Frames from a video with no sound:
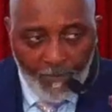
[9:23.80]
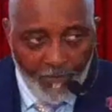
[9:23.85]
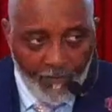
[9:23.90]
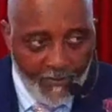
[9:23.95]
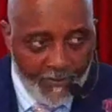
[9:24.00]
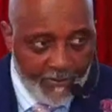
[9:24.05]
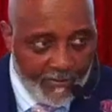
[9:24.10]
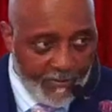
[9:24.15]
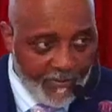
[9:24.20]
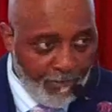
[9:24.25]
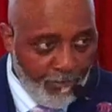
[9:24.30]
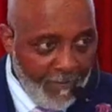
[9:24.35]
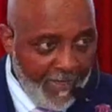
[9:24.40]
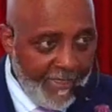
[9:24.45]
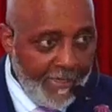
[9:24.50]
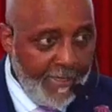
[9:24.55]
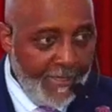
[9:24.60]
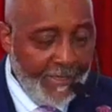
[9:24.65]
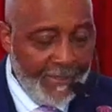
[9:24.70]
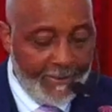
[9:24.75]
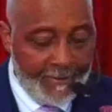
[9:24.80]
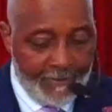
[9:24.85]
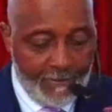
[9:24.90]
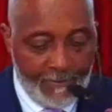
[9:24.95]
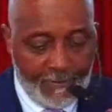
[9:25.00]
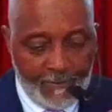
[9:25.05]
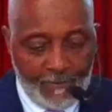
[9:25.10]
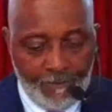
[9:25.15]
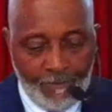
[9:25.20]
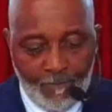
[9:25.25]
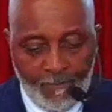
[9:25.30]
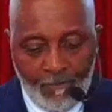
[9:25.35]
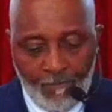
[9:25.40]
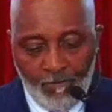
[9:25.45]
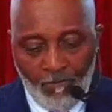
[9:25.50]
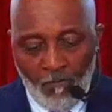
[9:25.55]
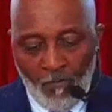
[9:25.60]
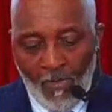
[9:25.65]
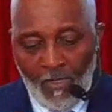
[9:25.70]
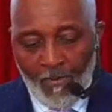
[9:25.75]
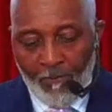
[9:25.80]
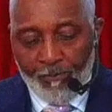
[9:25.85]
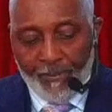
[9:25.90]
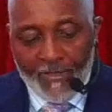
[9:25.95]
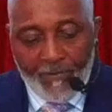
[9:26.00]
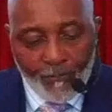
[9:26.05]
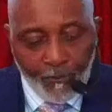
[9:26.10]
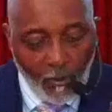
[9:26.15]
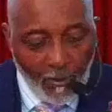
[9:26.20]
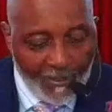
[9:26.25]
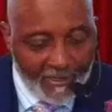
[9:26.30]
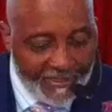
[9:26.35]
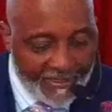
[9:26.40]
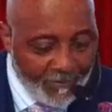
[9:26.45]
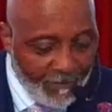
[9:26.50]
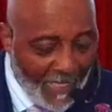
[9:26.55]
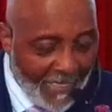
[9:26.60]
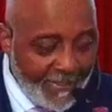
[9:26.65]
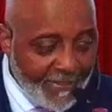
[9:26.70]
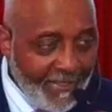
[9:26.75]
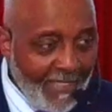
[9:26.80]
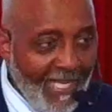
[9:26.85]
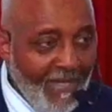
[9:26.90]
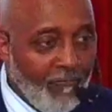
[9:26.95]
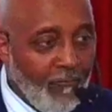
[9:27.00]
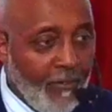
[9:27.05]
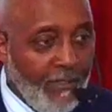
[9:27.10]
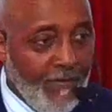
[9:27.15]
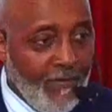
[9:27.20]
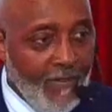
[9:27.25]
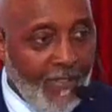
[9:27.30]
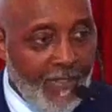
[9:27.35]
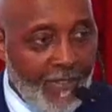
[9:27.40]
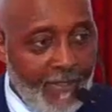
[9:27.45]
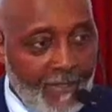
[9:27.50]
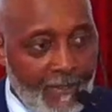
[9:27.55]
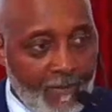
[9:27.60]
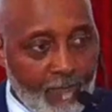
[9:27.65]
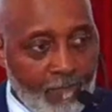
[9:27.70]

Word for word: these meetings, people expect everything.